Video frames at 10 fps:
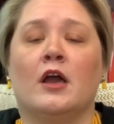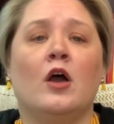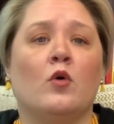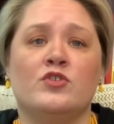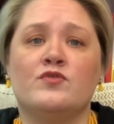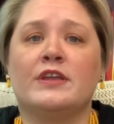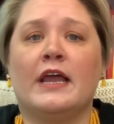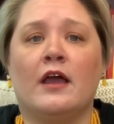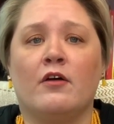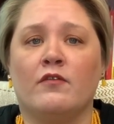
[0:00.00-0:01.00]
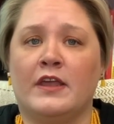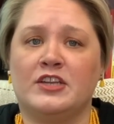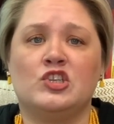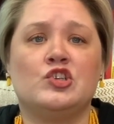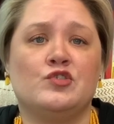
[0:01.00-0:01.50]
oh, you can have like
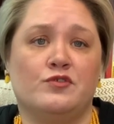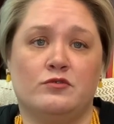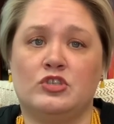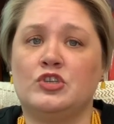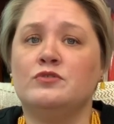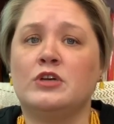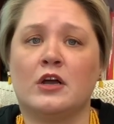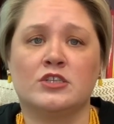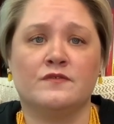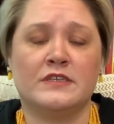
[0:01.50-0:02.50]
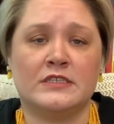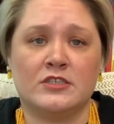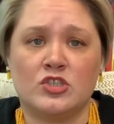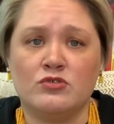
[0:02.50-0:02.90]
two doctor visits,